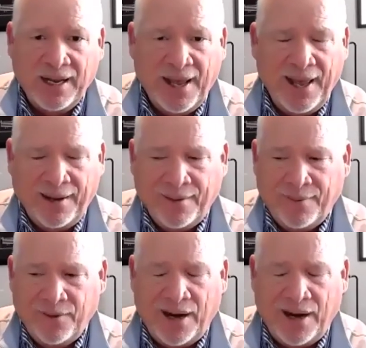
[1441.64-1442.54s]
hey,
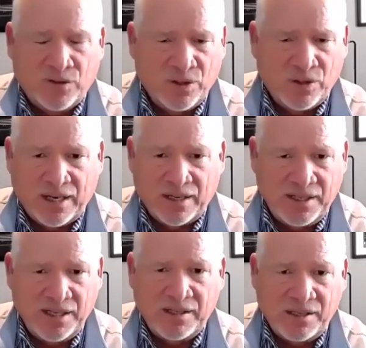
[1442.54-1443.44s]
your house looks like a
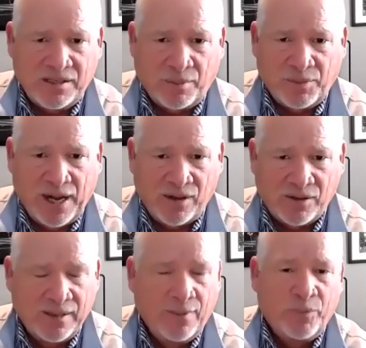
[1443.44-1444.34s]
60 something
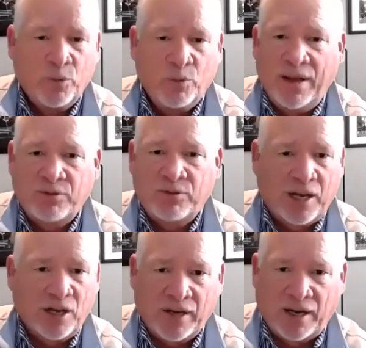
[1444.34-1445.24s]
house. We have to make
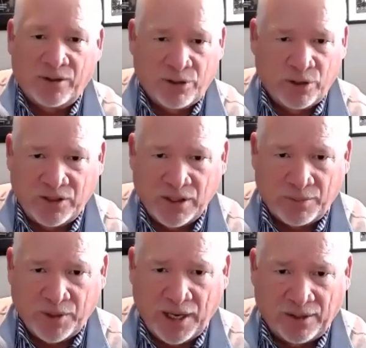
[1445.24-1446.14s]
it look like a 30
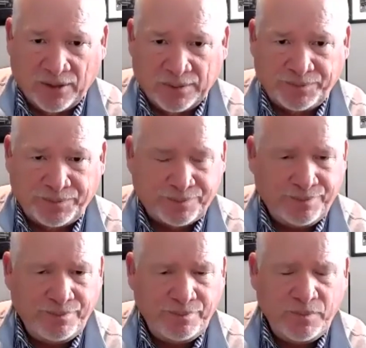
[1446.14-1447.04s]
something house.
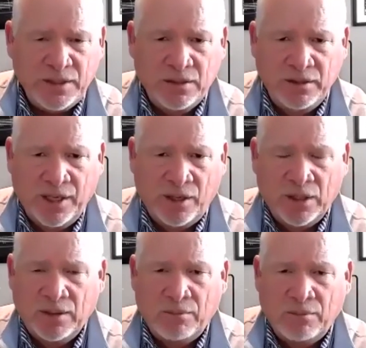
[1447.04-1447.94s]
You know,
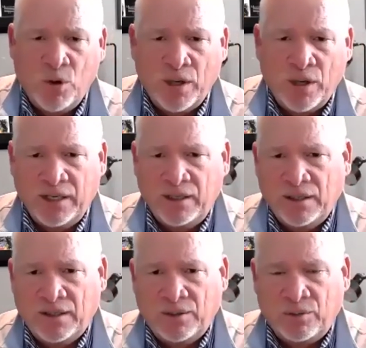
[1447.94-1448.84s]
Morgan
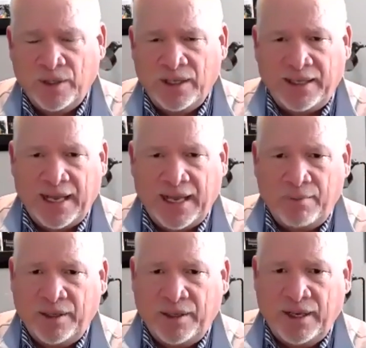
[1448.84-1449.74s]
really
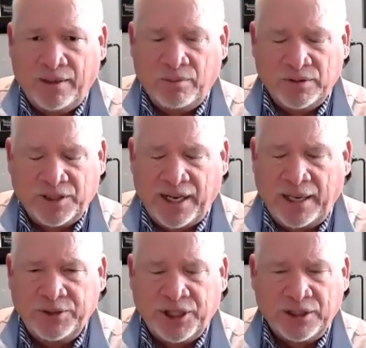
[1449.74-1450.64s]
came in and was a
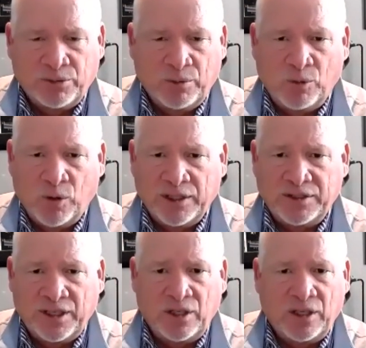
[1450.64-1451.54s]
game changer when Morgan
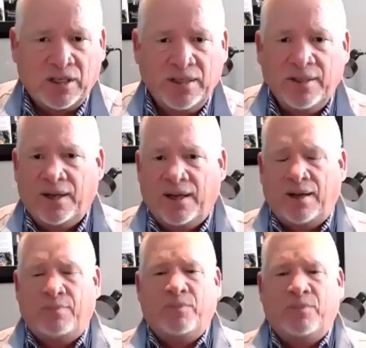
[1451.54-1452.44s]
said, look,
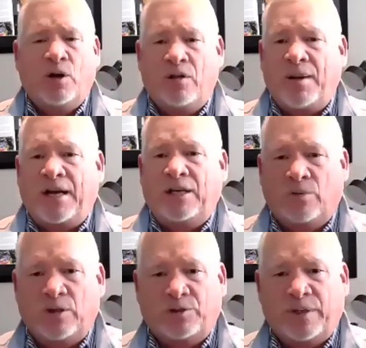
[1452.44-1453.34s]
um, you know, all the buyers
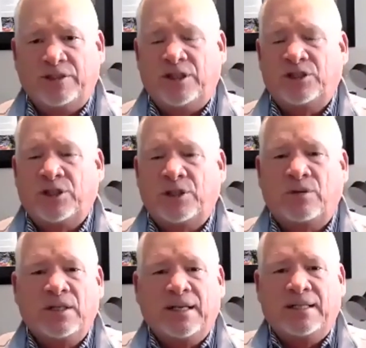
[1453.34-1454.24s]
want
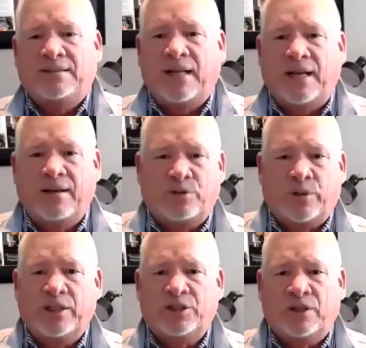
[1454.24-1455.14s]
transitional instead of
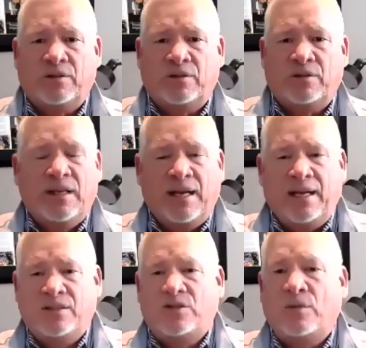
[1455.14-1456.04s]
traditional,
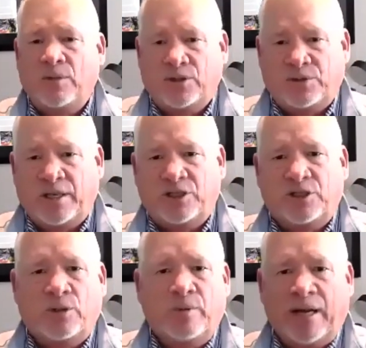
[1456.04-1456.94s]
and this home looks
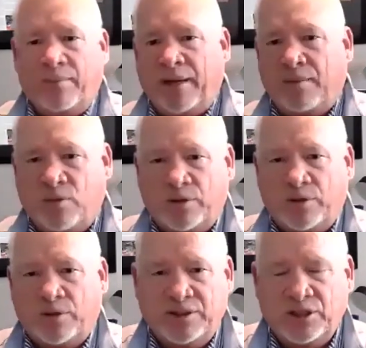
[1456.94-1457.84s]
traditional. We got to make it more
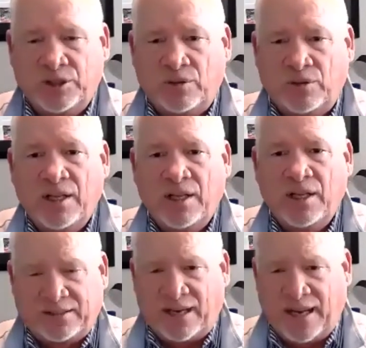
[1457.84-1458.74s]
transitional.
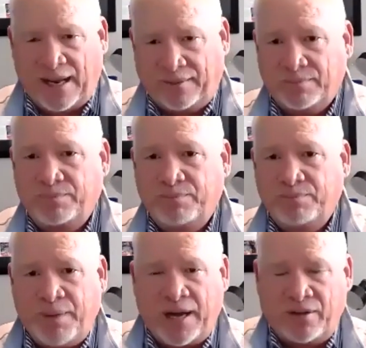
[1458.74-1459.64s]
That's a lot
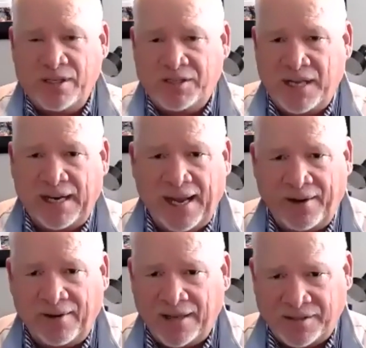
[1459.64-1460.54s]
better than saying, "Hey,
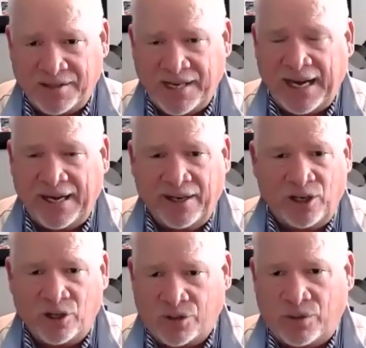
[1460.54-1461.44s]
your house is dated and it
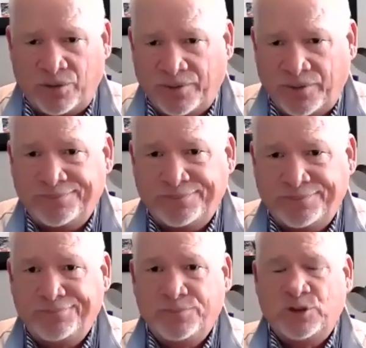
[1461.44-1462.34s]
looks old."
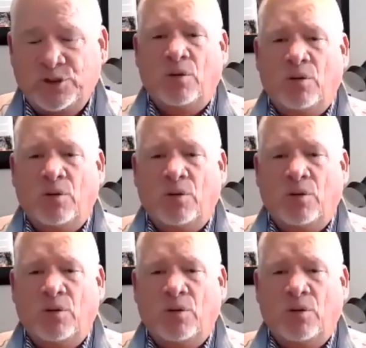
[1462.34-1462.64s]
So,